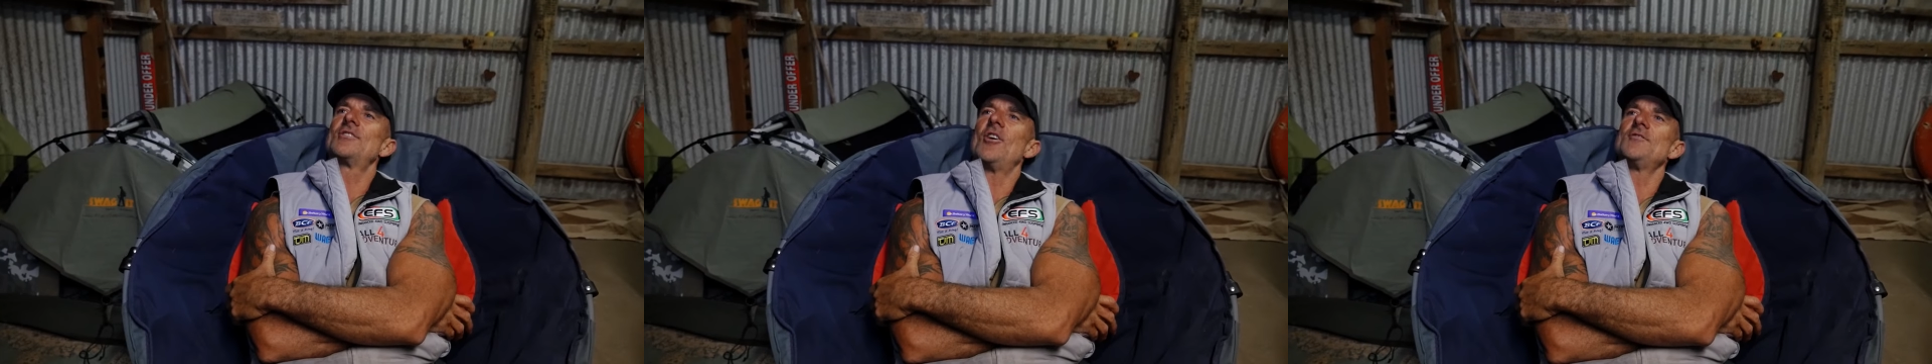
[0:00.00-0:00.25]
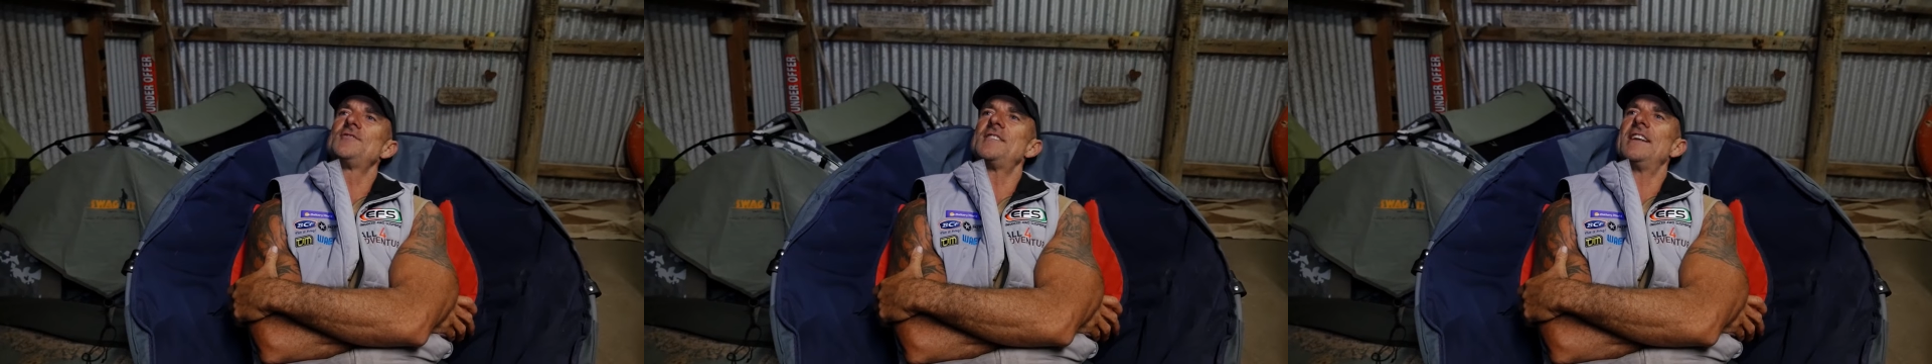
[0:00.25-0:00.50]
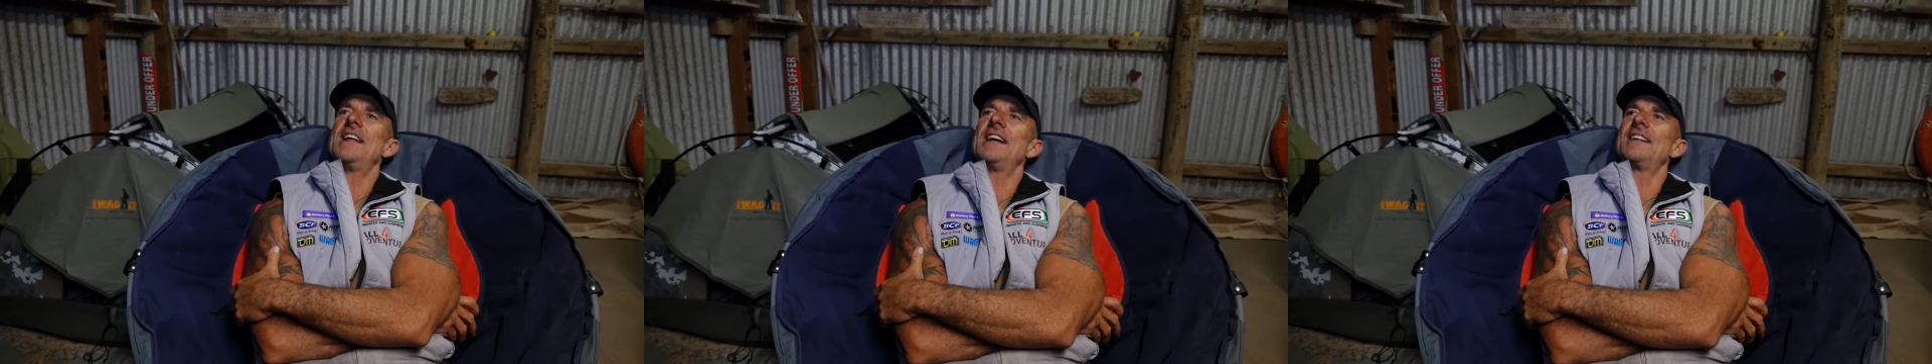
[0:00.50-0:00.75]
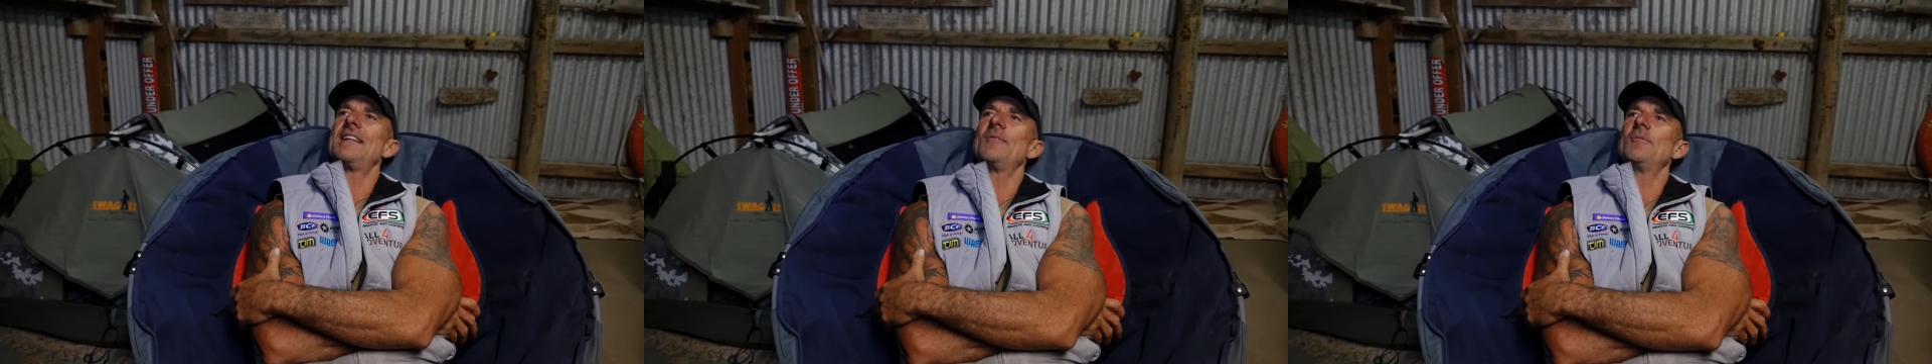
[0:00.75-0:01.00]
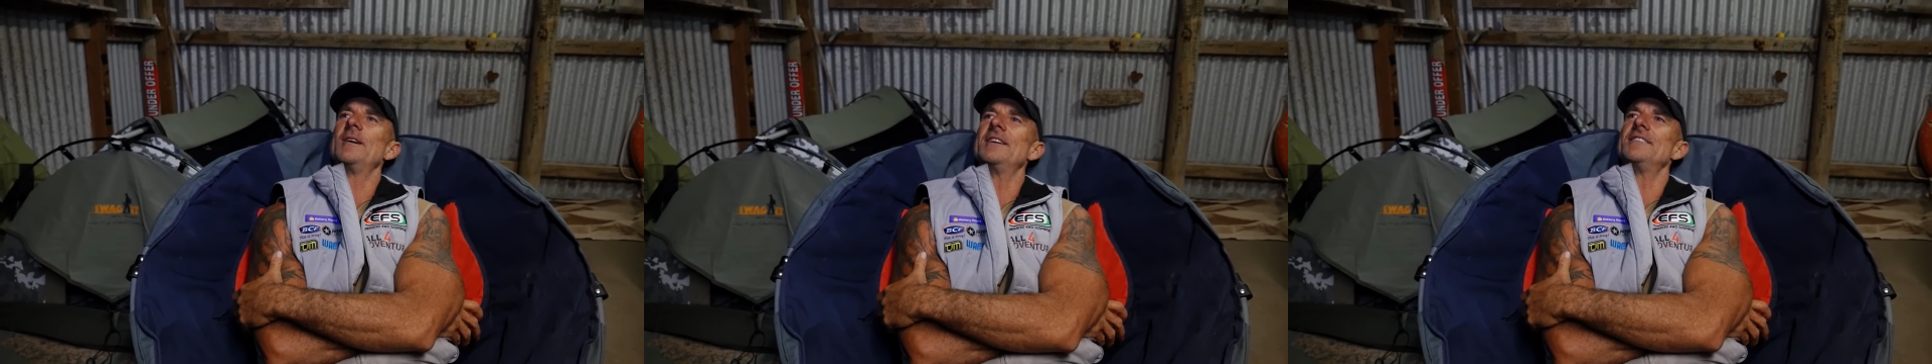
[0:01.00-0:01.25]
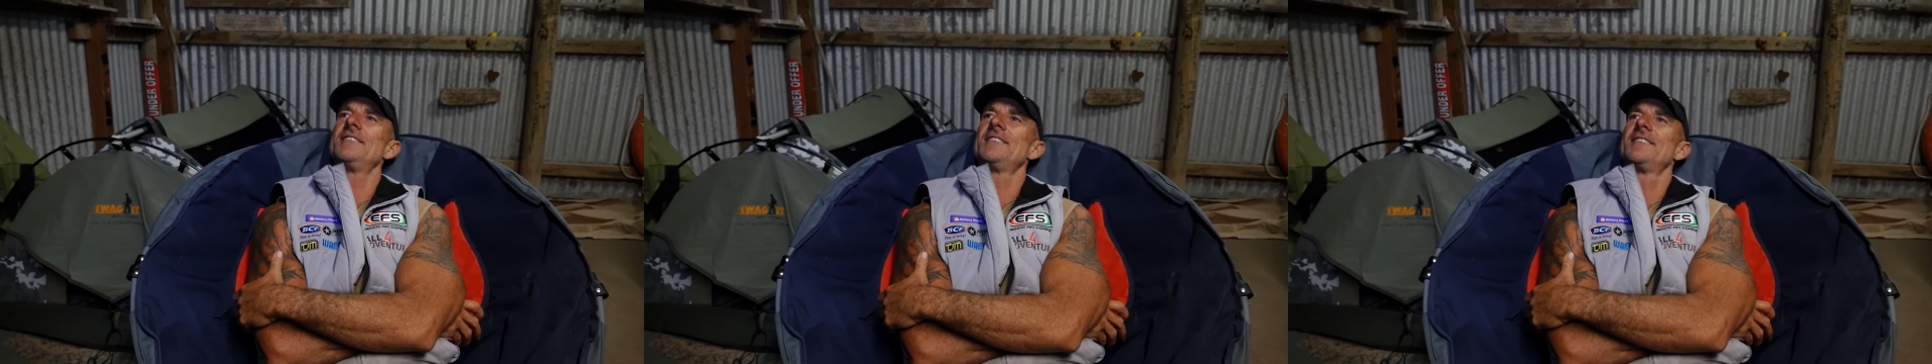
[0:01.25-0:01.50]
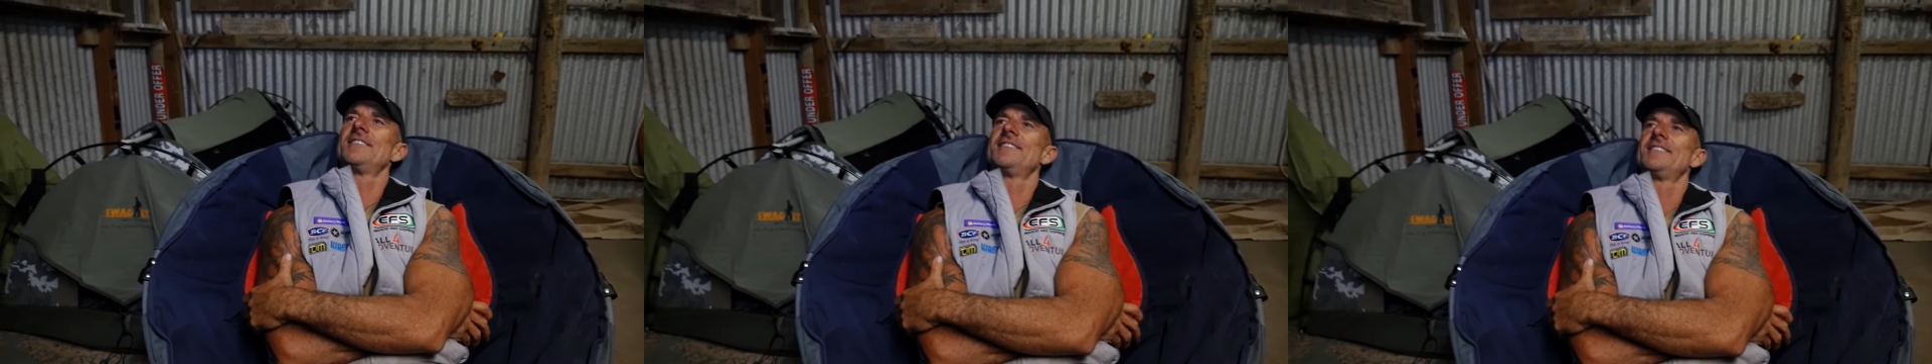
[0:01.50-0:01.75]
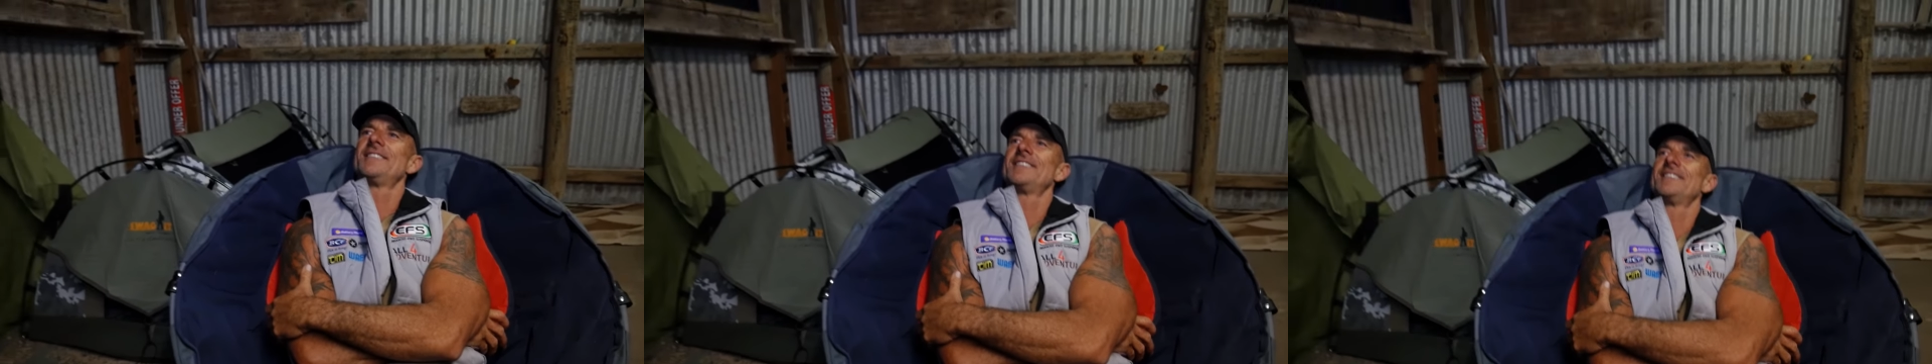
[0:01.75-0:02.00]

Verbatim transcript: godsend out of that wind. It's pretty